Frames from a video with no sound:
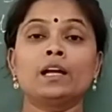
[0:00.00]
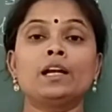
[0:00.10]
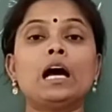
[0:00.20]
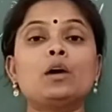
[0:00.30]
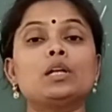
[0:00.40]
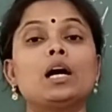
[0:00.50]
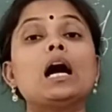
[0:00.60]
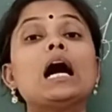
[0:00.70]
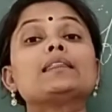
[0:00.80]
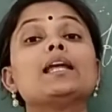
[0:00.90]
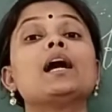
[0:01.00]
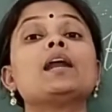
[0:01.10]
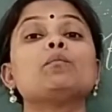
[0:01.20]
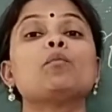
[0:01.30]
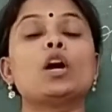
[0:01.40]
Now, the
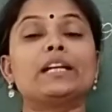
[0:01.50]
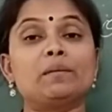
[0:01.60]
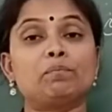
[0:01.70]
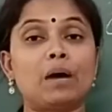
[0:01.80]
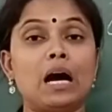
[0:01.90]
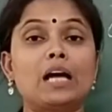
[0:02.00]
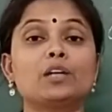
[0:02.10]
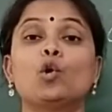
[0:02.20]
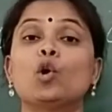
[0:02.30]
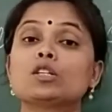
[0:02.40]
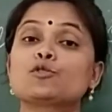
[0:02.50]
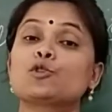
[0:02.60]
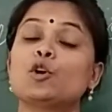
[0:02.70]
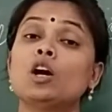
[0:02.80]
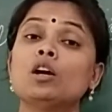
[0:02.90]
other body part
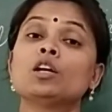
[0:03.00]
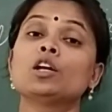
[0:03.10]
also